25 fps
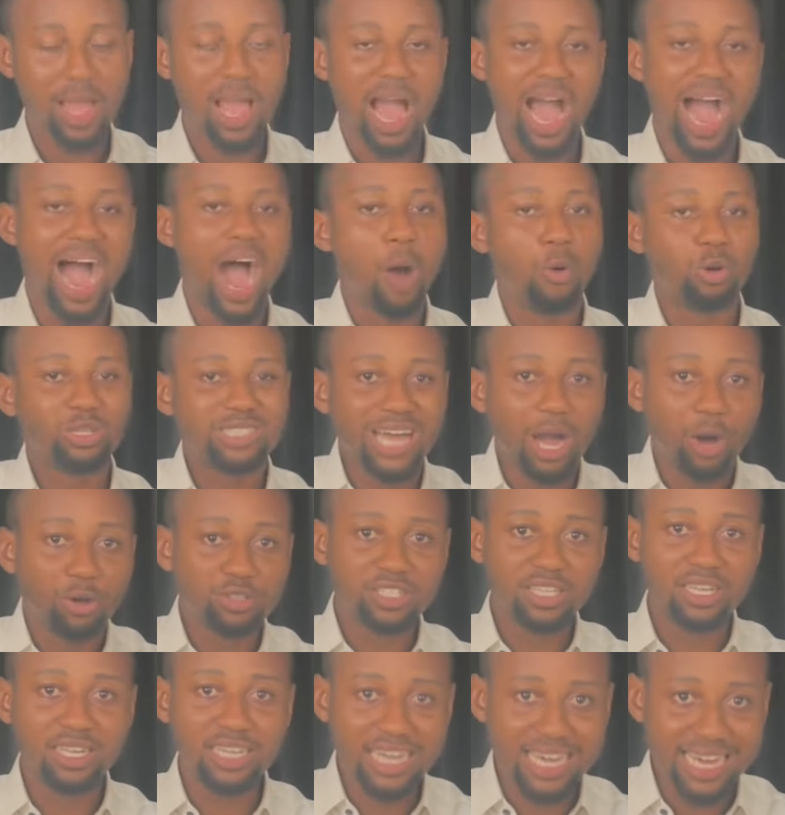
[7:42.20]
And without
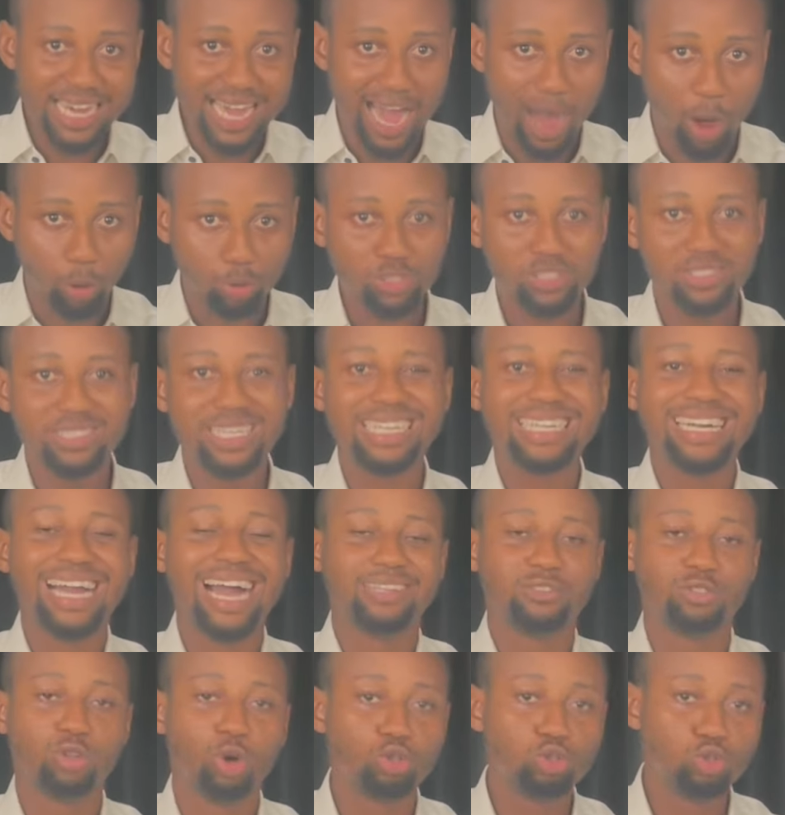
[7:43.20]
the layout, they
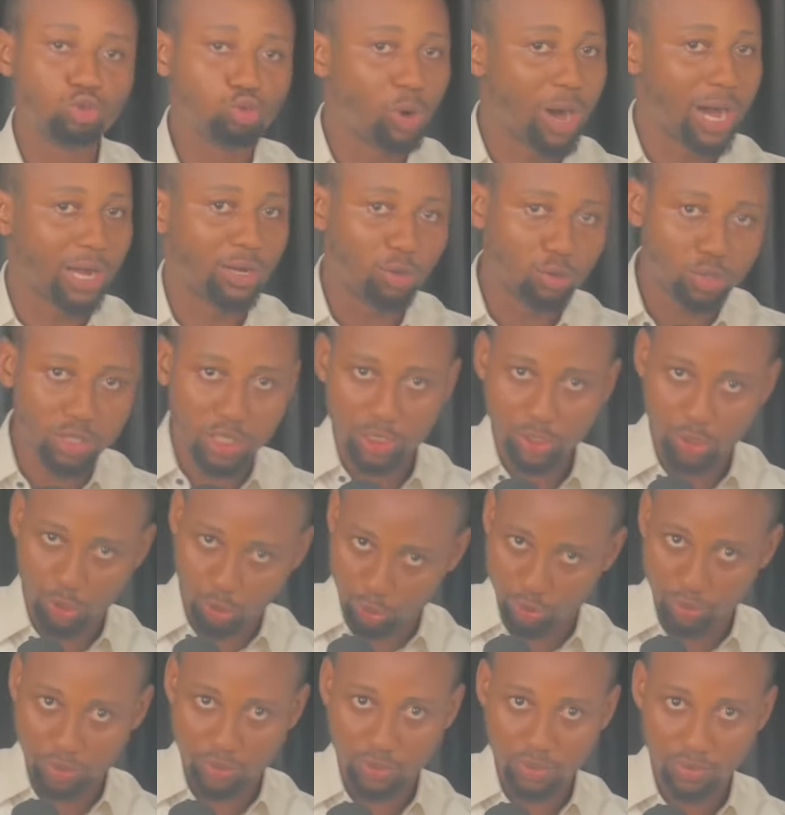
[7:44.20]
cannot do
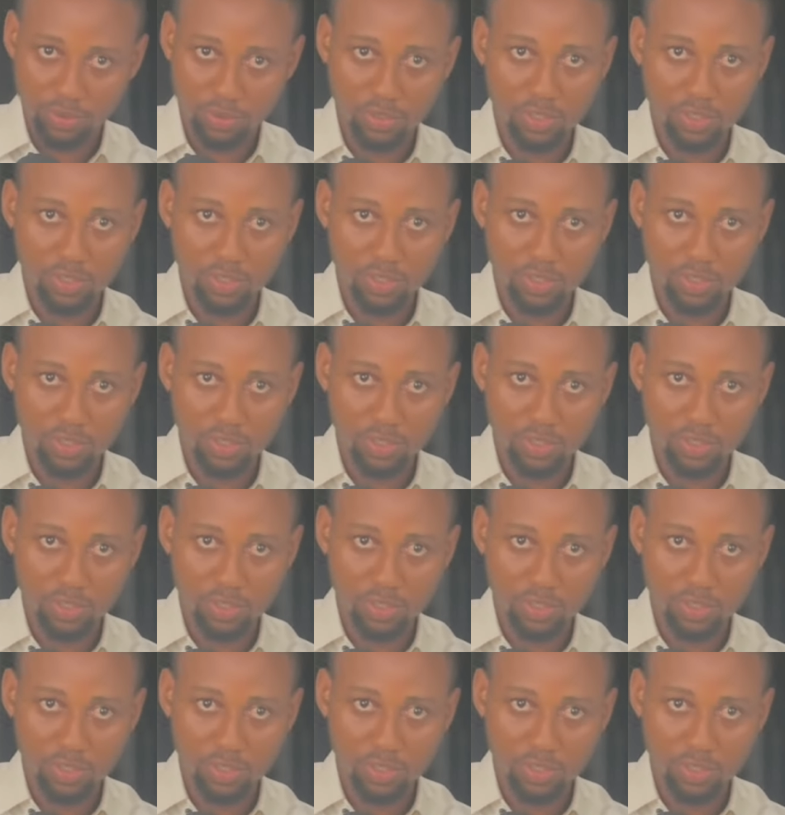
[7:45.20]
allocation.